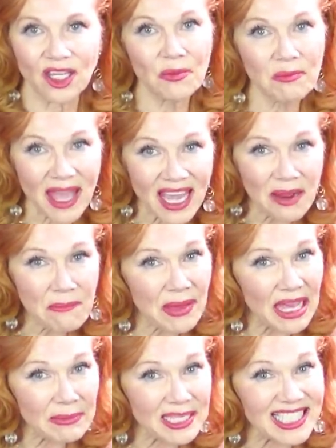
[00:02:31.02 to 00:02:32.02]
you made a
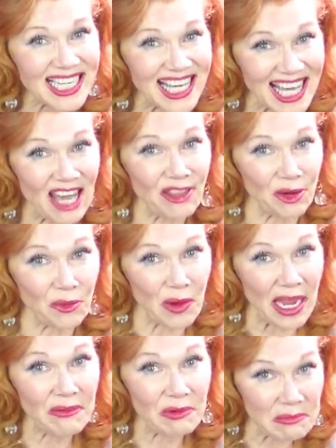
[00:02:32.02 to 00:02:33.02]
baby together,
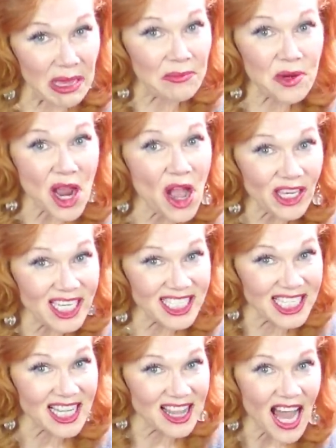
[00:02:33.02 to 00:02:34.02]
right? Remember how you
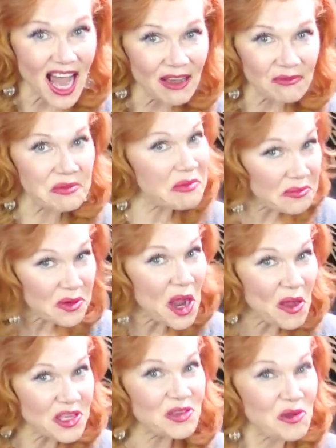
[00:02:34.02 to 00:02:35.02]
did that? Remember
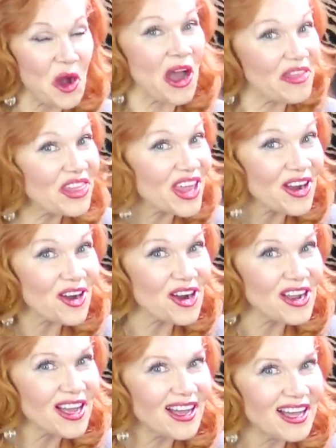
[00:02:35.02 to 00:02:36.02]
how you got
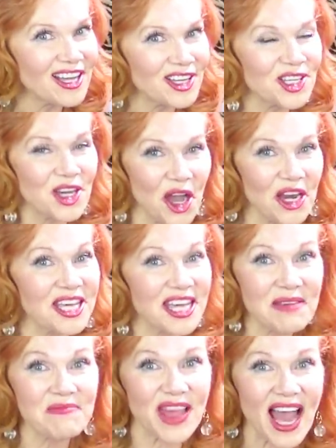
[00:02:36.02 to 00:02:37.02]
there? You got to
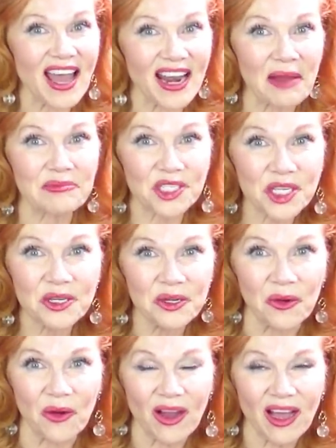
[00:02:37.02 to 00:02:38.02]
keep that up
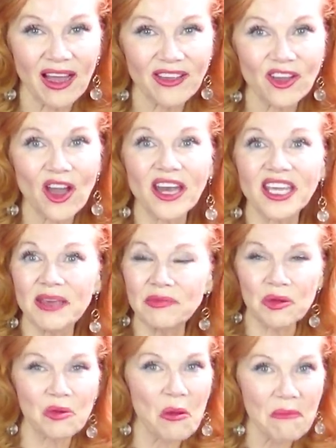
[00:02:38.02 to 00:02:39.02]
too. You got to
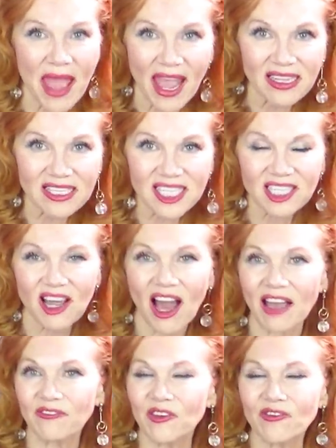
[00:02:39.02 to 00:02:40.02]
keep the romance
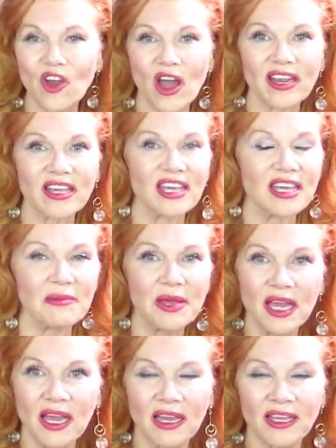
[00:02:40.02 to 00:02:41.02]
alive. You've got to
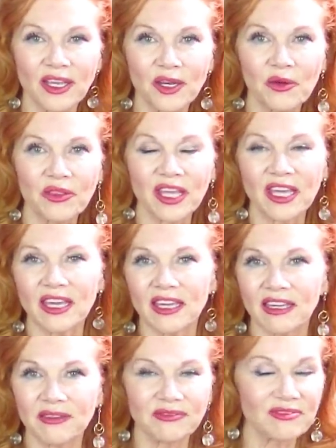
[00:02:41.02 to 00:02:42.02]
keep, you know,
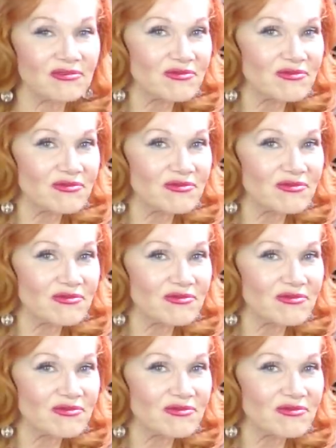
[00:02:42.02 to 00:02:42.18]
the